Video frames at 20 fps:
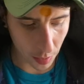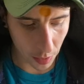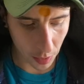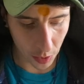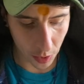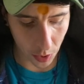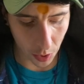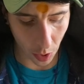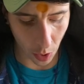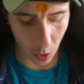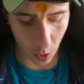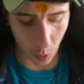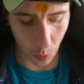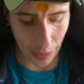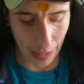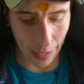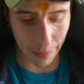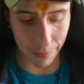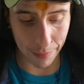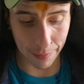So we
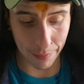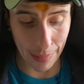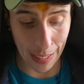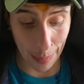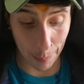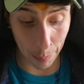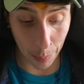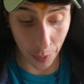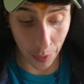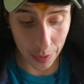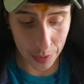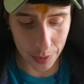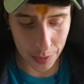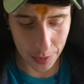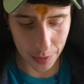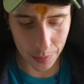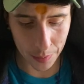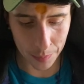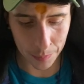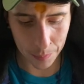have
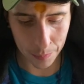Empress.